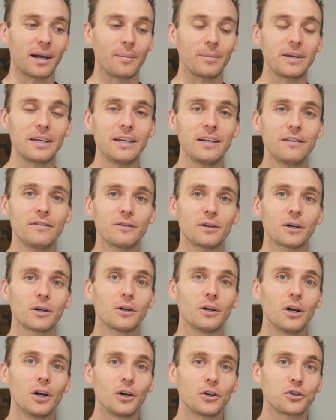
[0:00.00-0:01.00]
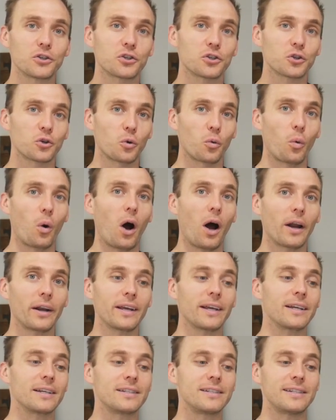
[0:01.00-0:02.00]
I'm either
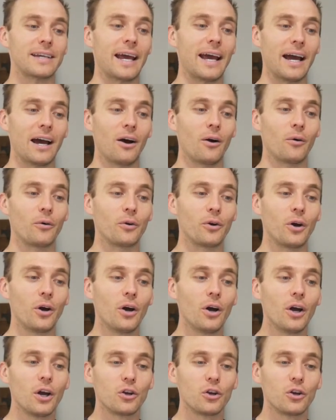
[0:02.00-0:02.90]
squatting down,